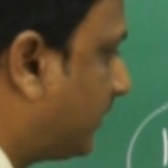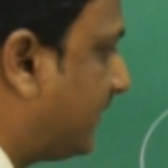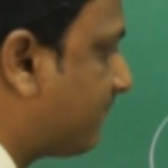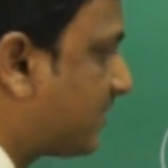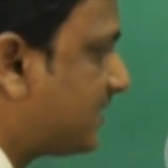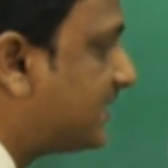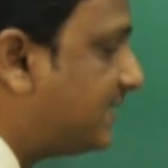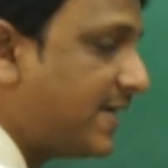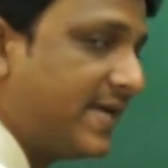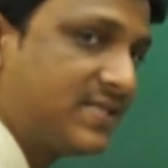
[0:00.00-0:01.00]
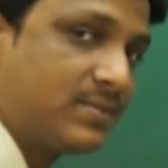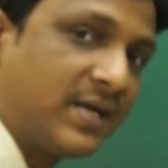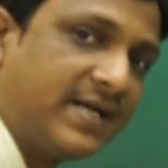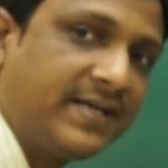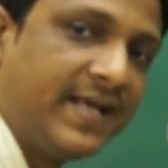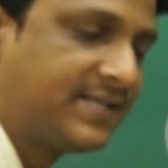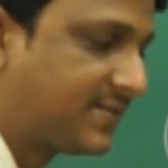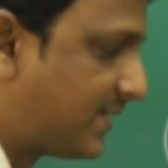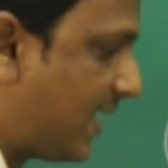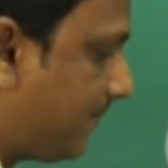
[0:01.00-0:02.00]
the difference in taste, but it
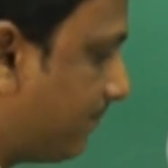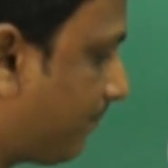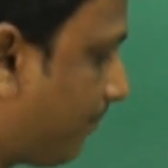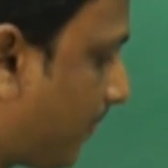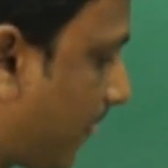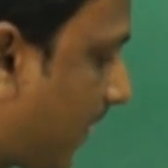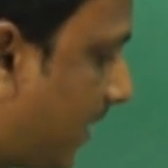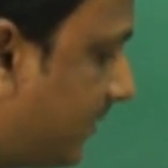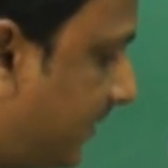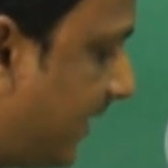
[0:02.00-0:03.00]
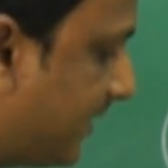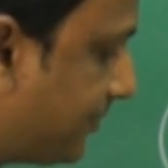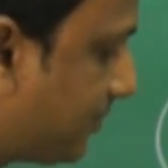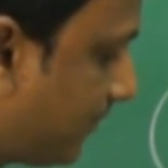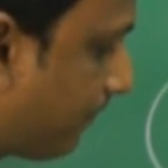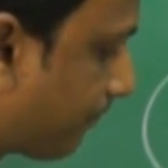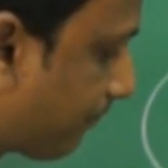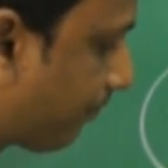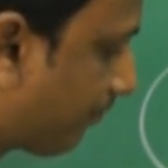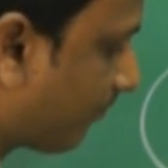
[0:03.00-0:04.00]
takes time. Taste.
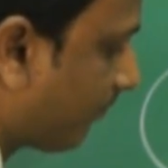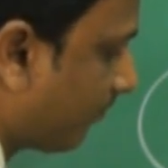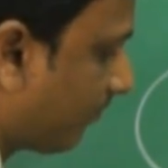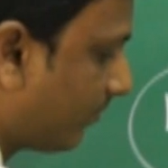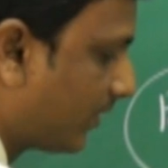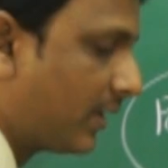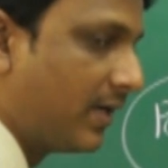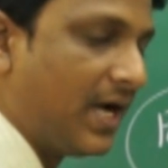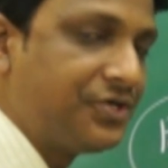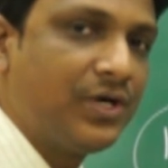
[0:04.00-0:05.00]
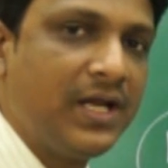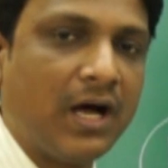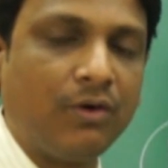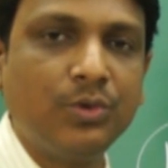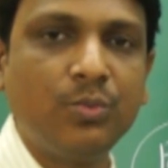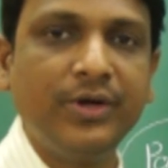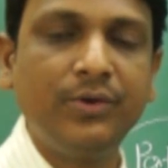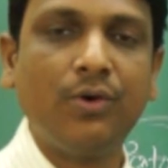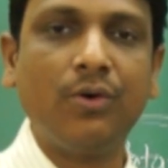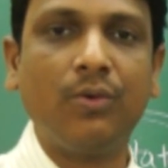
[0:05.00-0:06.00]
Actually, how do we
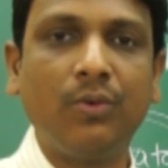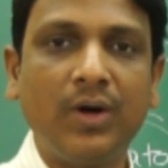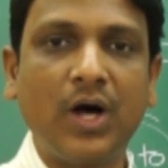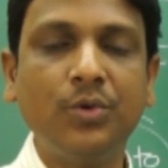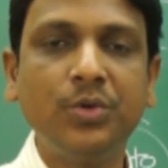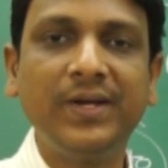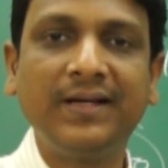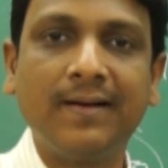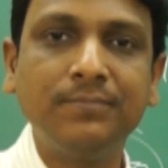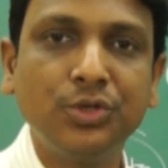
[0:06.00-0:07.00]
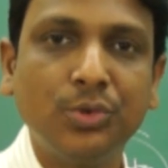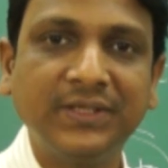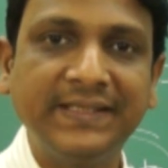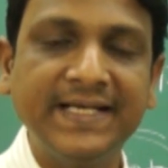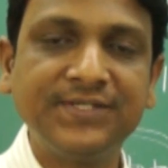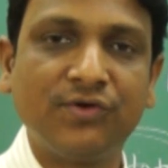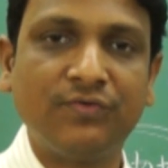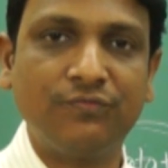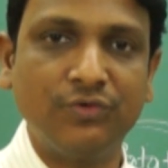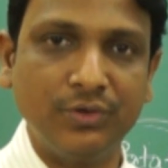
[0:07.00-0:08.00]
know? How do we come to know the taste
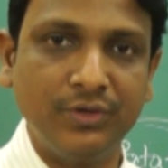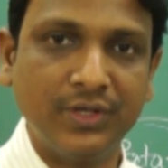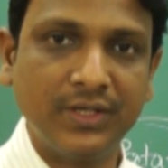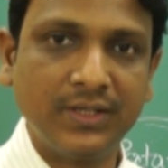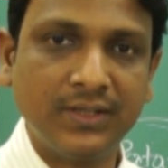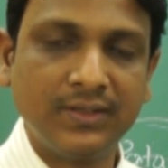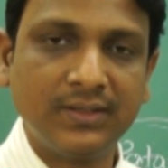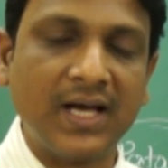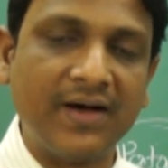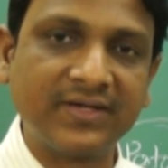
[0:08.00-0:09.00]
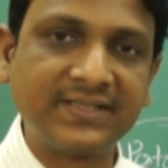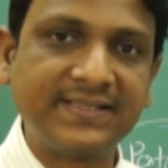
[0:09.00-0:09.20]
of a food? Our